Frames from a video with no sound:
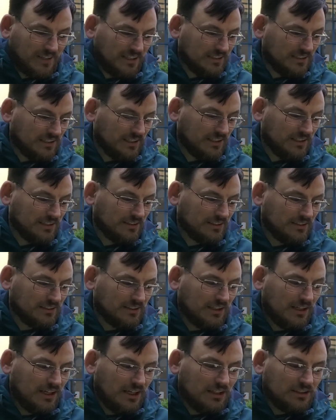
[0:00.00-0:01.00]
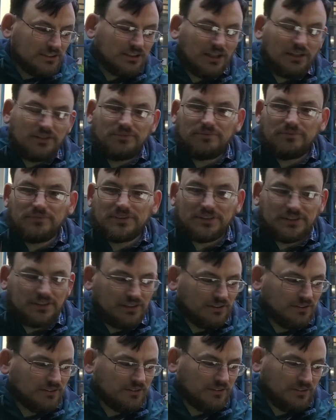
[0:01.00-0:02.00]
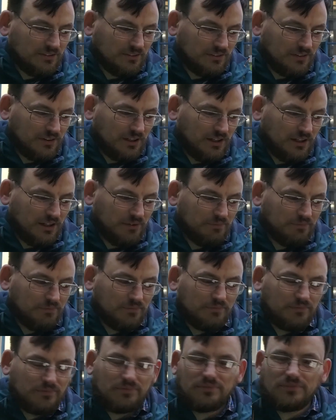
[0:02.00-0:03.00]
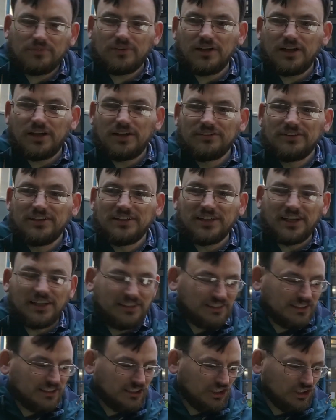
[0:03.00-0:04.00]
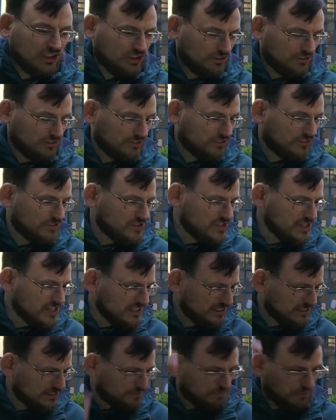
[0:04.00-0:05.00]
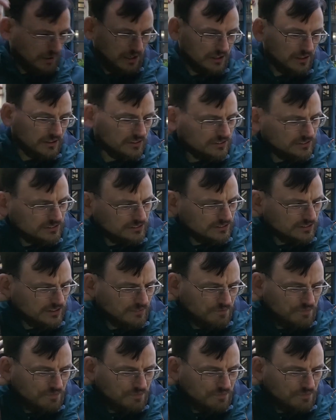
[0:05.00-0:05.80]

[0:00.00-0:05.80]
Yeah. So, still, the day did include this post,